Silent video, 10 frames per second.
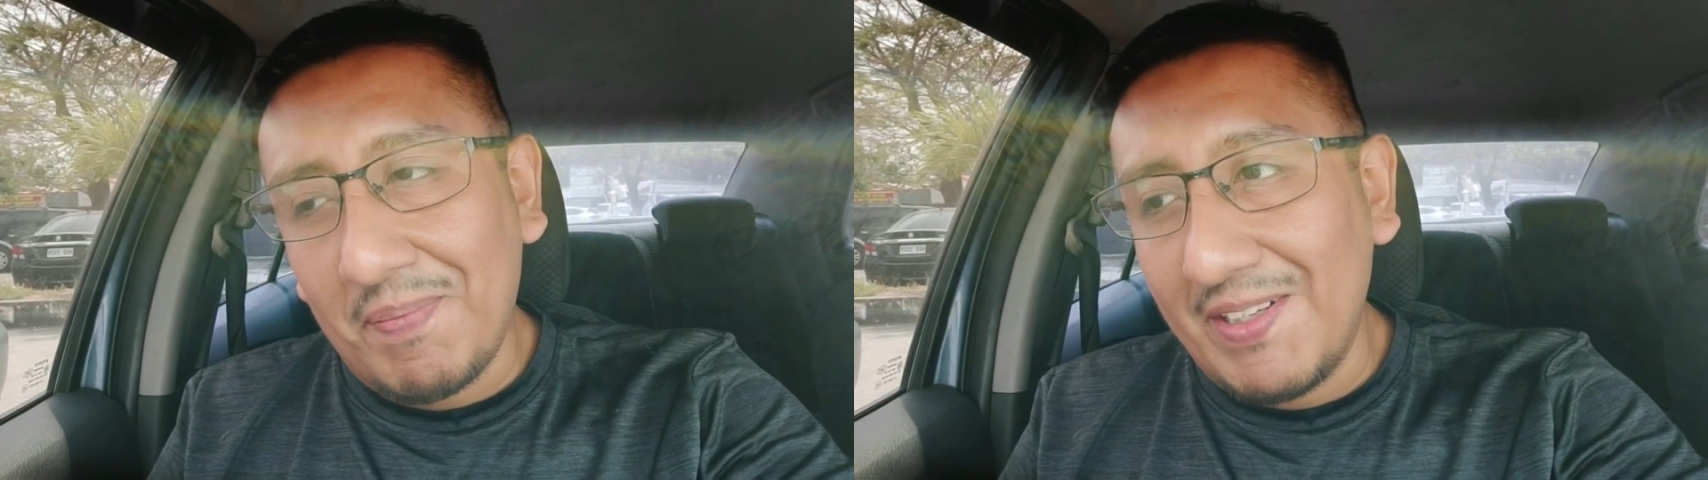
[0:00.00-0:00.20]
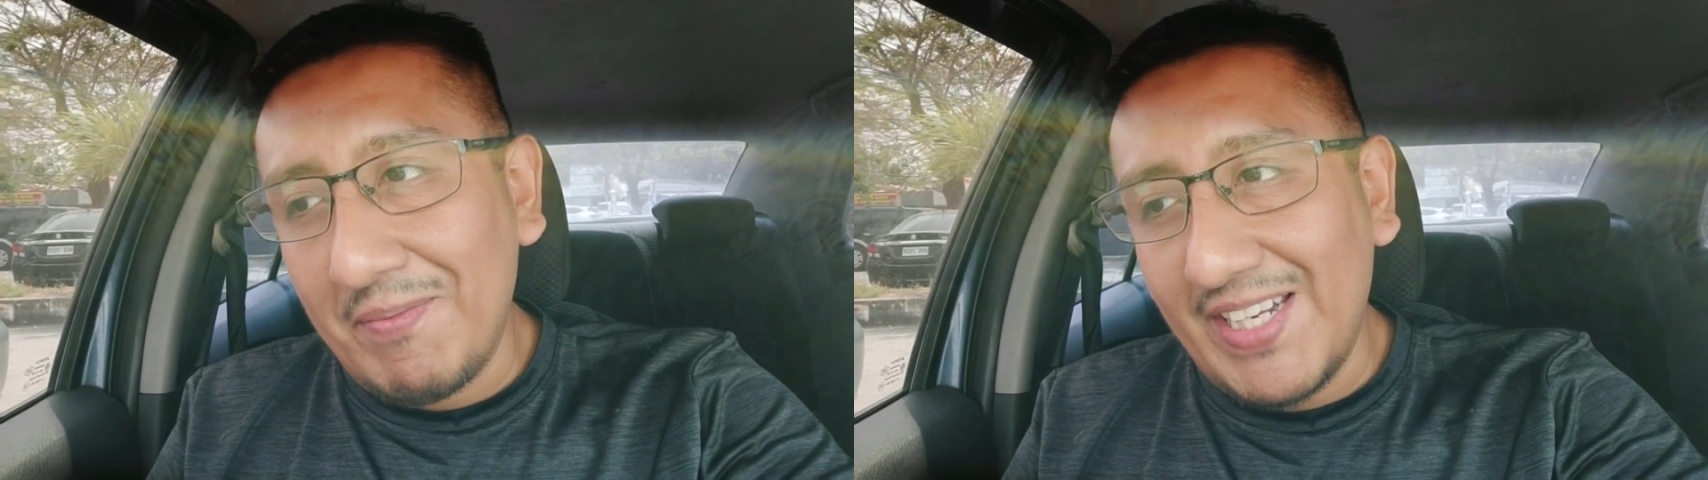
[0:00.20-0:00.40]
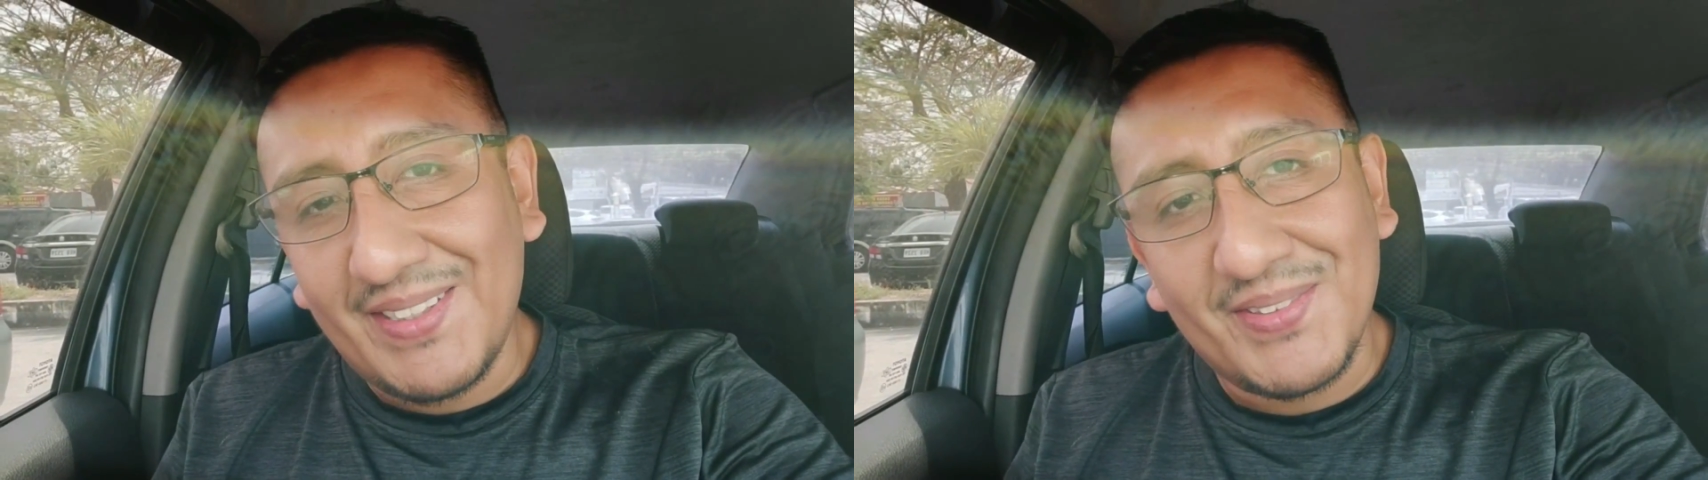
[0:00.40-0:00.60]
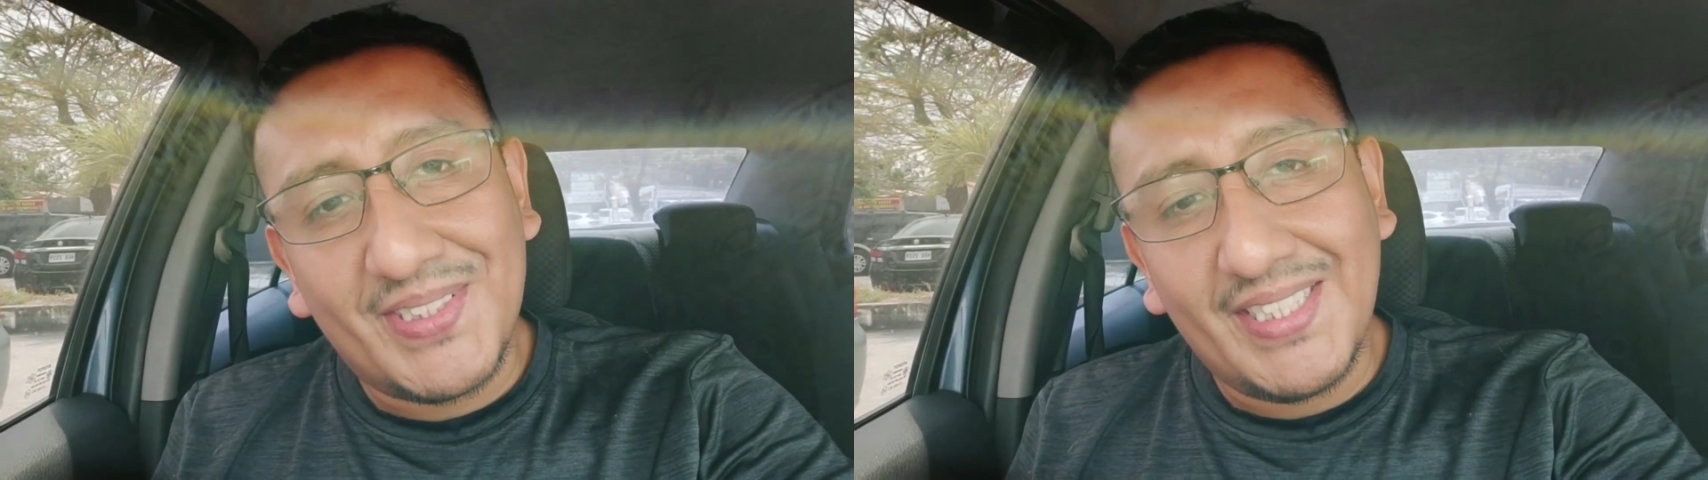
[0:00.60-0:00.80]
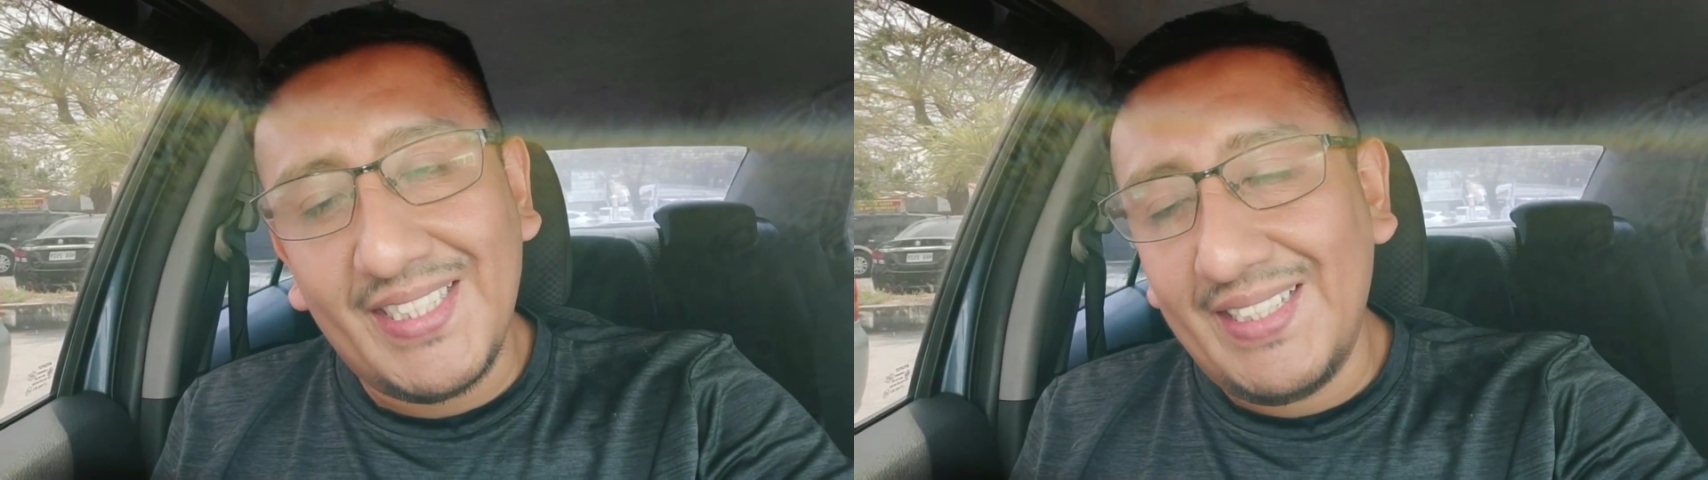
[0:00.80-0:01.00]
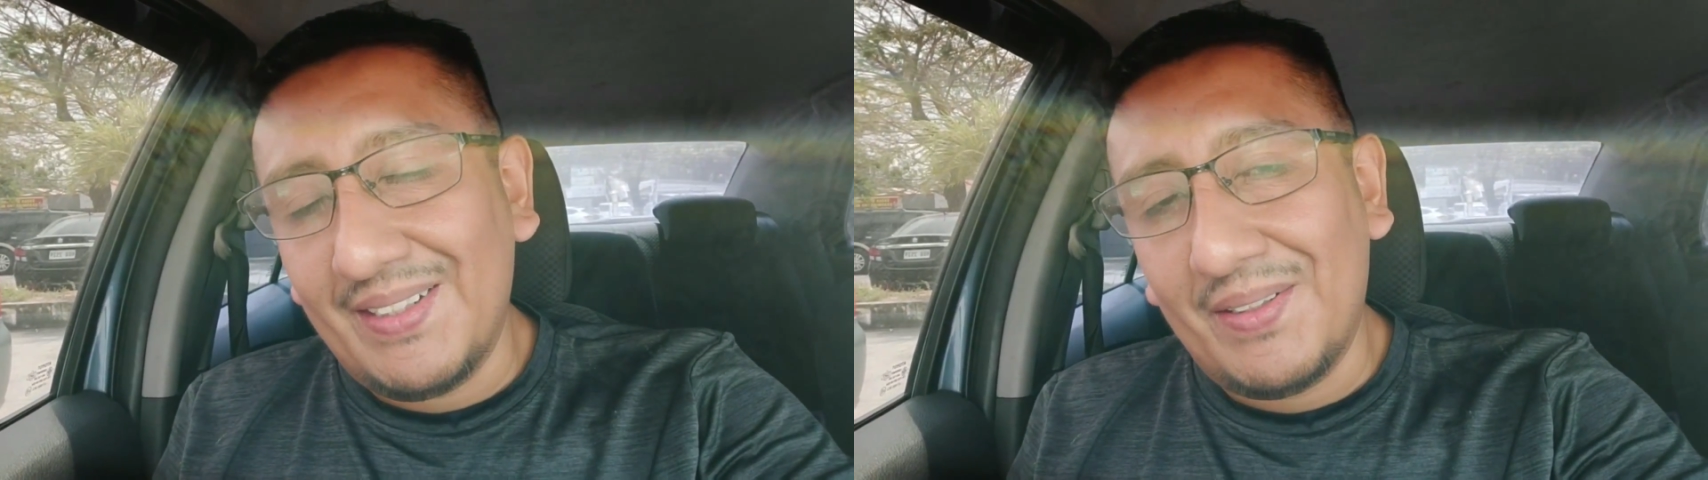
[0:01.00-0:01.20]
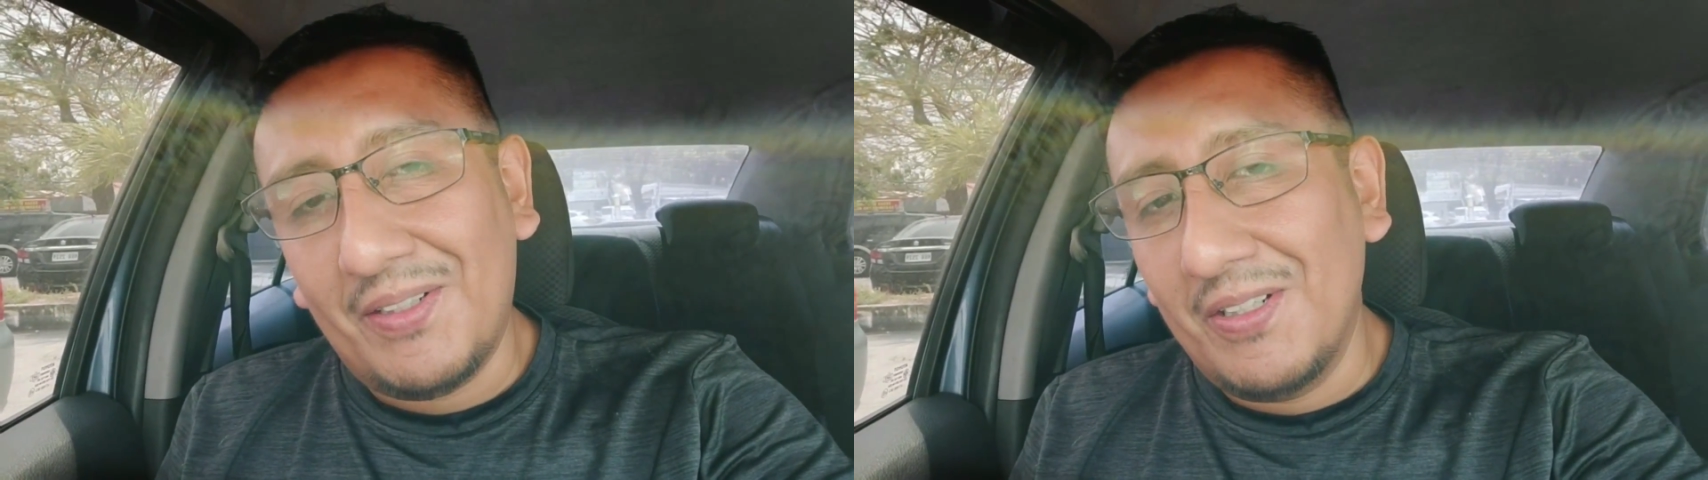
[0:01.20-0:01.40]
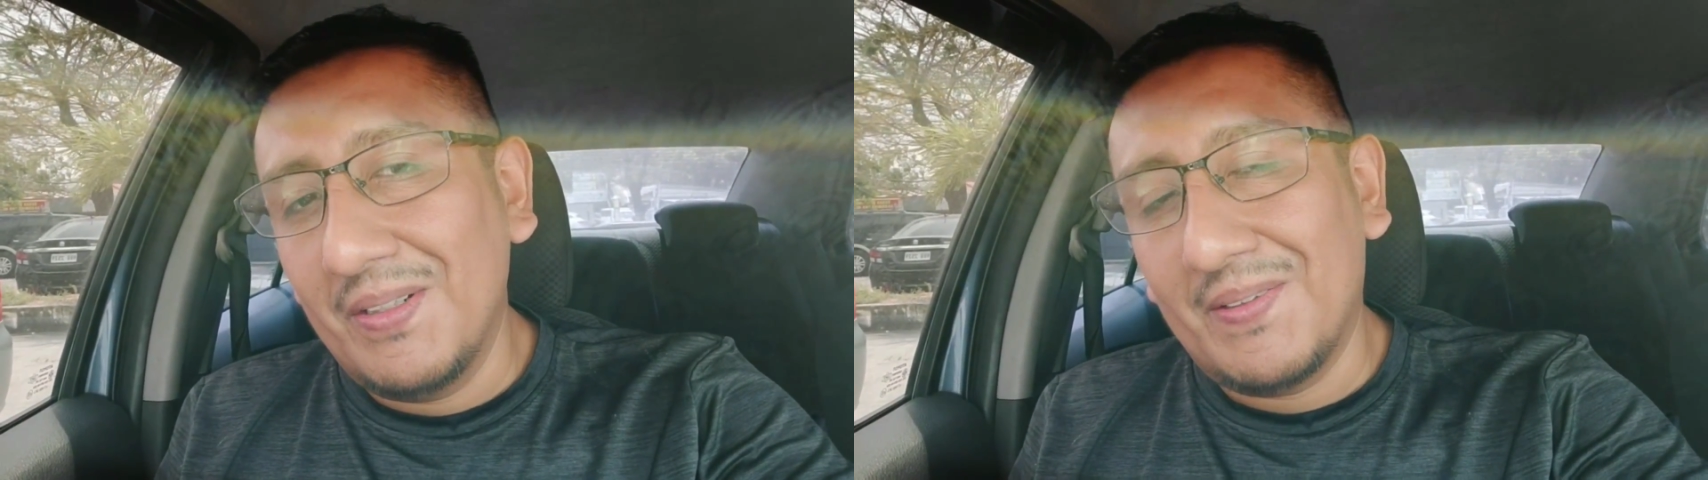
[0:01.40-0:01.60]
in Medical City,
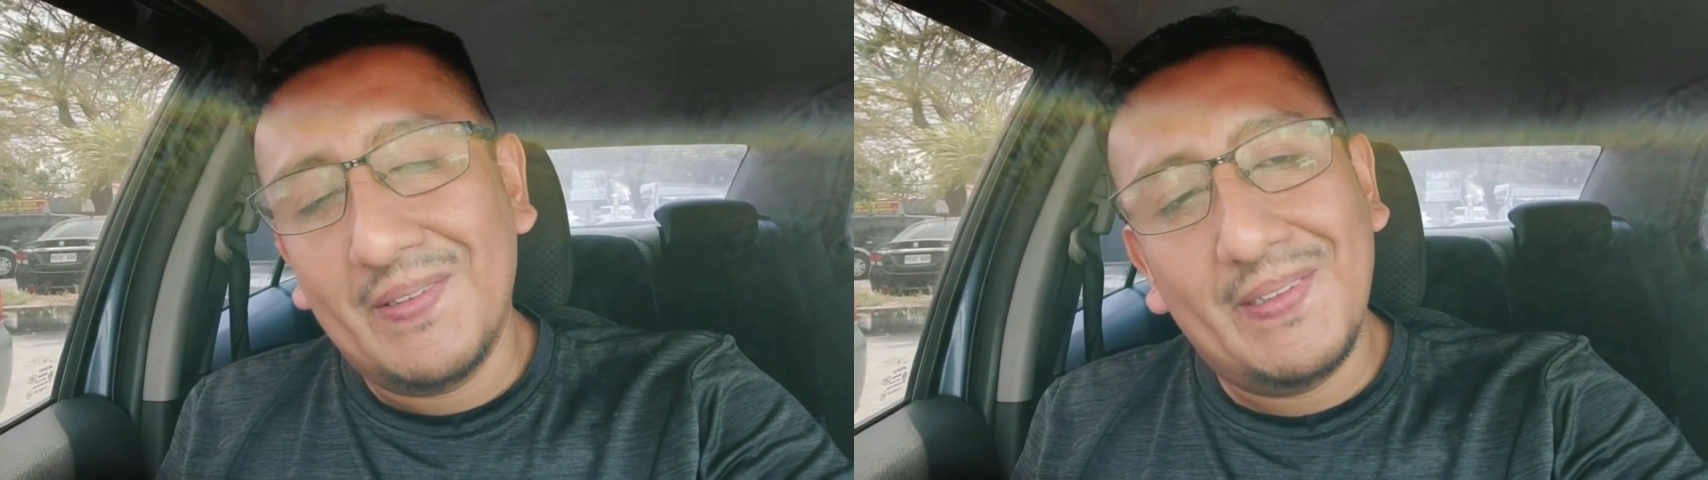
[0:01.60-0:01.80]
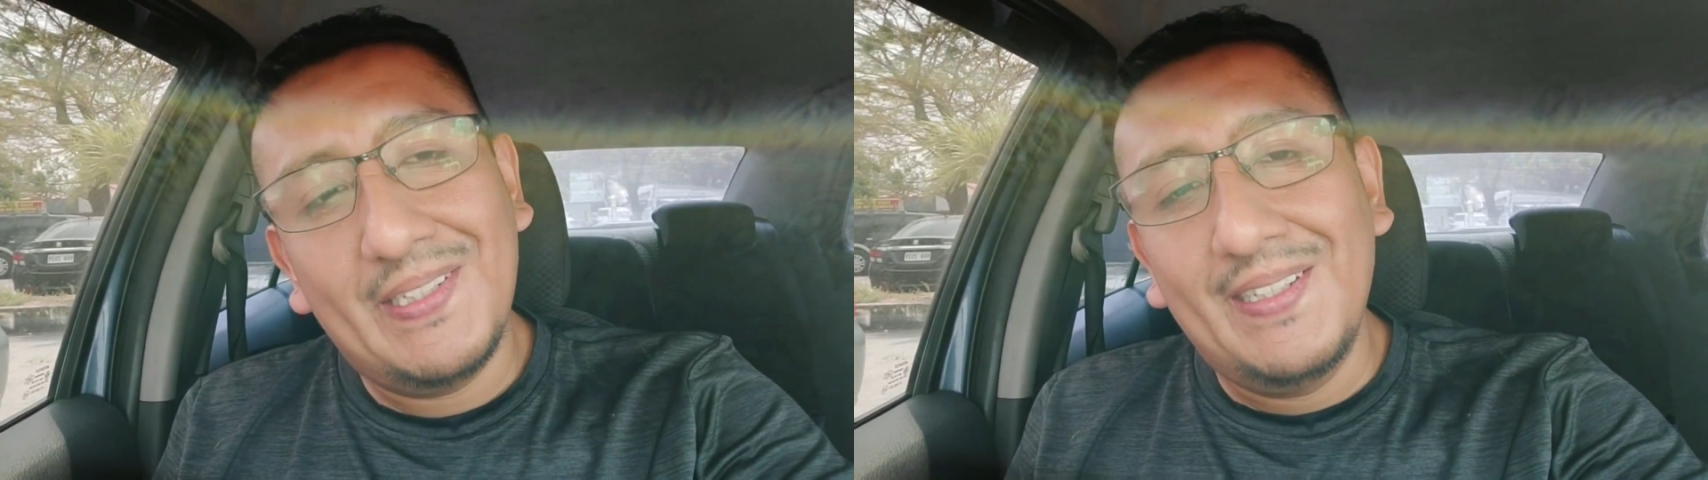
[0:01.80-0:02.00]
oh Lord,